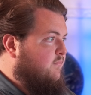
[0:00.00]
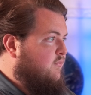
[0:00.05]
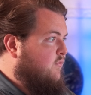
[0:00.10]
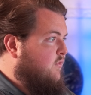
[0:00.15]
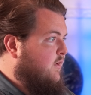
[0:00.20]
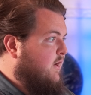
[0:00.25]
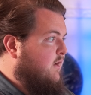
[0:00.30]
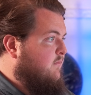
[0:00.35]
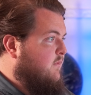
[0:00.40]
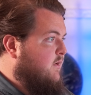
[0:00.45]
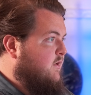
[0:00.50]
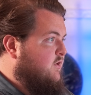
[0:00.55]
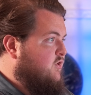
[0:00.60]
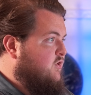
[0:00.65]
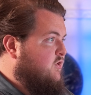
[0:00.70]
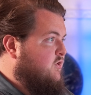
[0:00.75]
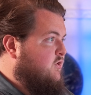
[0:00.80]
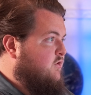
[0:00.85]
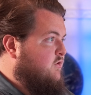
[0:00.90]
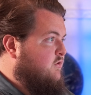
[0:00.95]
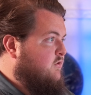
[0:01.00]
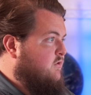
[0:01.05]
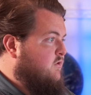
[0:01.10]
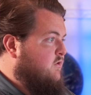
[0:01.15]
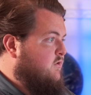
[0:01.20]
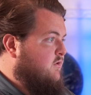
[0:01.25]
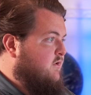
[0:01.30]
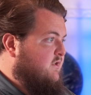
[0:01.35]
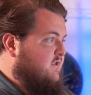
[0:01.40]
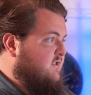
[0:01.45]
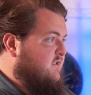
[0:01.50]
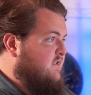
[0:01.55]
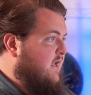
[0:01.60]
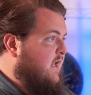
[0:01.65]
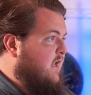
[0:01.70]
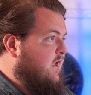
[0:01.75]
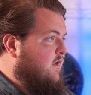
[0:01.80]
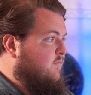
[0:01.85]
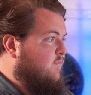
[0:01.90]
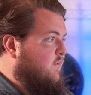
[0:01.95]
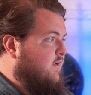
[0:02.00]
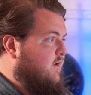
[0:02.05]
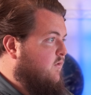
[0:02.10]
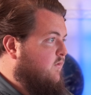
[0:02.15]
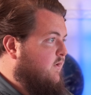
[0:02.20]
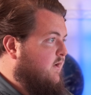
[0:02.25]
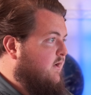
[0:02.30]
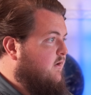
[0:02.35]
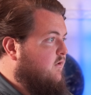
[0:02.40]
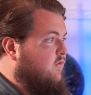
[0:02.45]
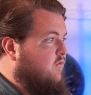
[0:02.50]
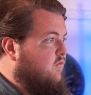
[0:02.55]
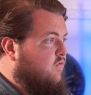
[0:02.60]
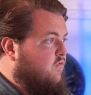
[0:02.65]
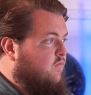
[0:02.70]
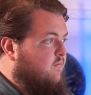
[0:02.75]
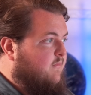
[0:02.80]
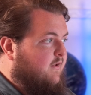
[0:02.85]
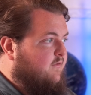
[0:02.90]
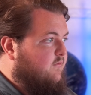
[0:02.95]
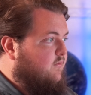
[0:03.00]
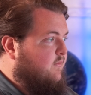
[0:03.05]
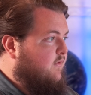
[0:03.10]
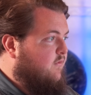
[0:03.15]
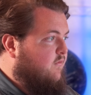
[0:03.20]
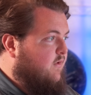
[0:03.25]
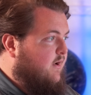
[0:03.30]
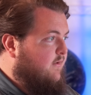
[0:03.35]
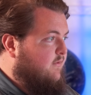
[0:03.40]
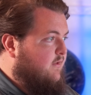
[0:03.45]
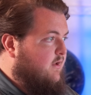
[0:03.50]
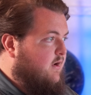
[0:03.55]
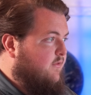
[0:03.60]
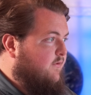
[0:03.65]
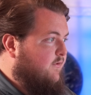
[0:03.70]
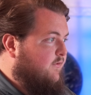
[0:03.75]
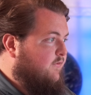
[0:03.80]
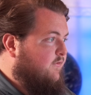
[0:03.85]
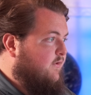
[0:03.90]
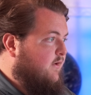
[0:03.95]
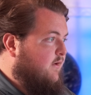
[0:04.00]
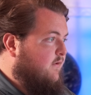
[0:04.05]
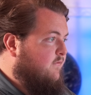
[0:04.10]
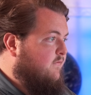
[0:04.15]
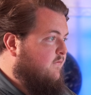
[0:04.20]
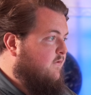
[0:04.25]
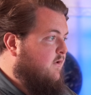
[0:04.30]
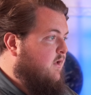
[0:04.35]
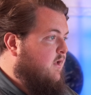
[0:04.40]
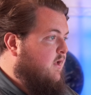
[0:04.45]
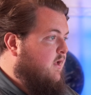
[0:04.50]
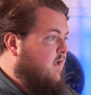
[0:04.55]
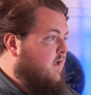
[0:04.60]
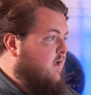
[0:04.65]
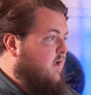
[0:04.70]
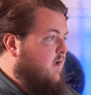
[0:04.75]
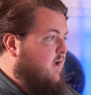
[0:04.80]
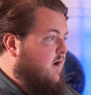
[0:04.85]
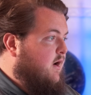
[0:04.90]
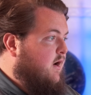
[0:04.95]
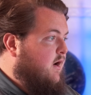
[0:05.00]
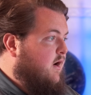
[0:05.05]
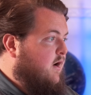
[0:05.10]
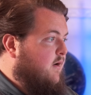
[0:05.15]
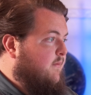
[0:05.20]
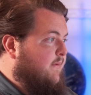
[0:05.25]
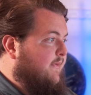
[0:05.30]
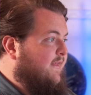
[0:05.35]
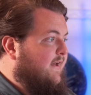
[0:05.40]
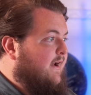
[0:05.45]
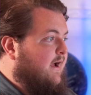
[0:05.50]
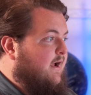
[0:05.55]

pretty much the same. We don't need to mess with a lot of the other stuff. And then